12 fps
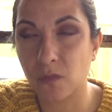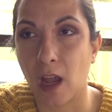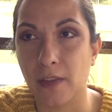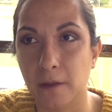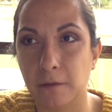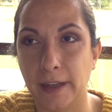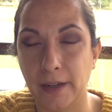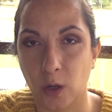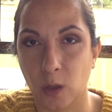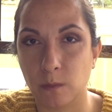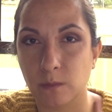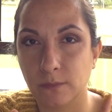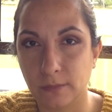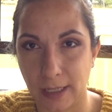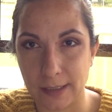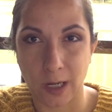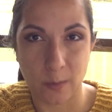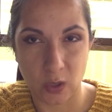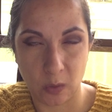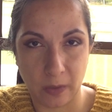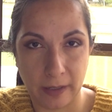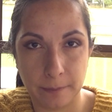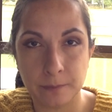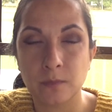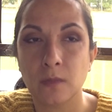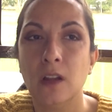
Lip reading: on the flight home. That's option 1.